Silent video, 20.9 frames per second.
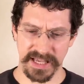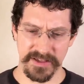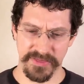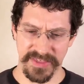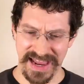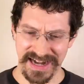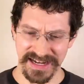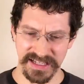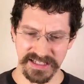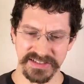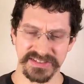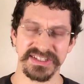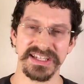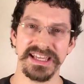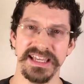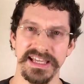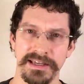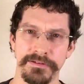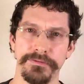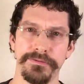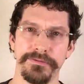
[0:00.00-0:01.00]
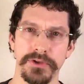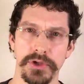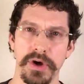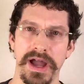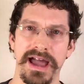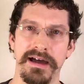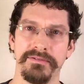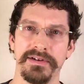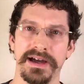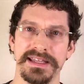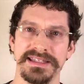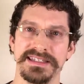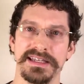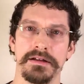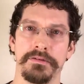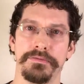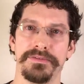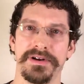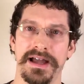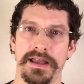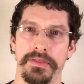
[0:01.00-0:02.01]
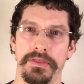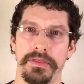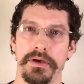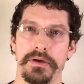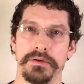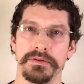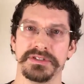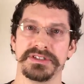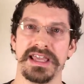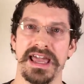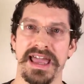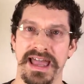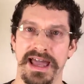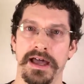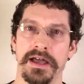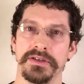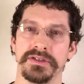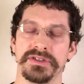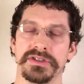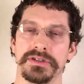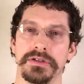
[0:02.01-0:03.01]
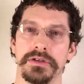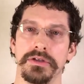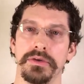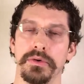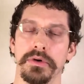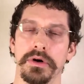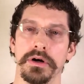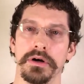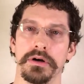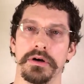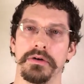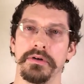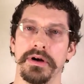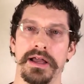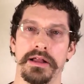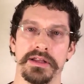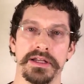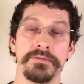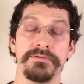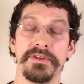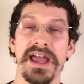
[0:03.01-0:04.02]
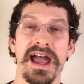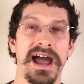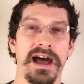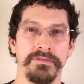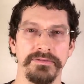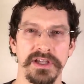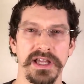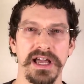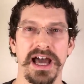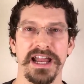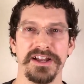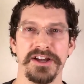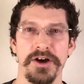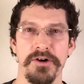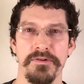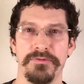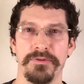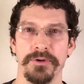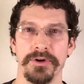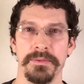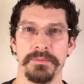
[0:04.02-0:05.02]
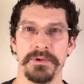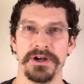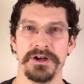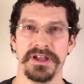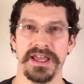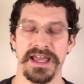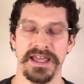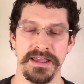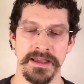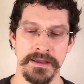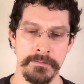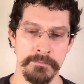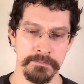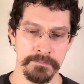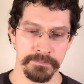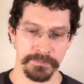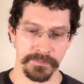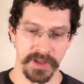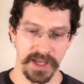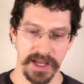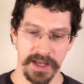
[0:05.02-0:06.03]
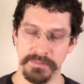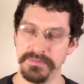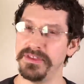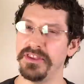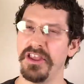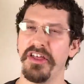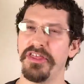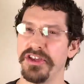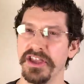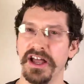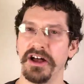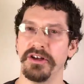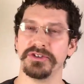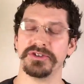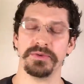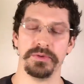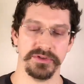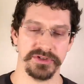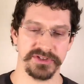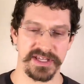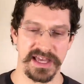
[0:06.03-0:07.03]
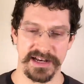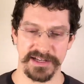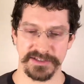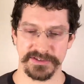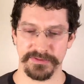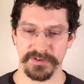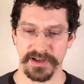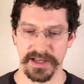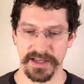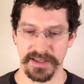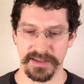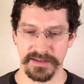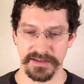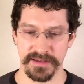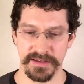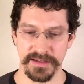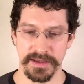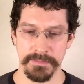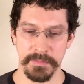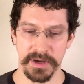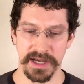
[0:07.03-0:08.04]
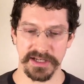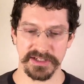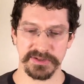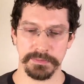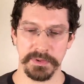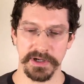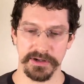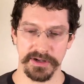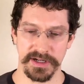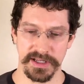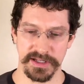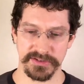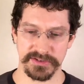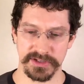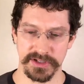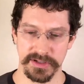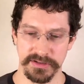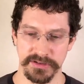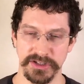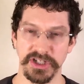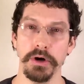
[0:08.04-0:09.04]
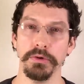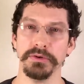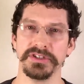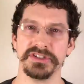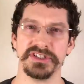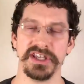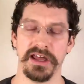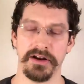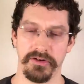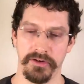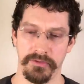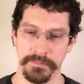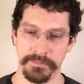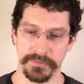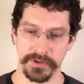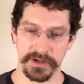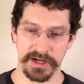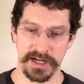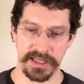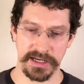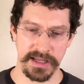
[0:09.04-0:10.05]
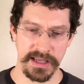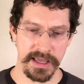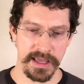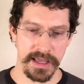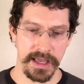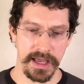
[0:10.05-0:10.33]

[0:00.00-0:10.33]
That is if you have identified those as your grail. And if you have, you got to go for them, okay? Nothing else will satisfy, in my experience. Don't settle, all right?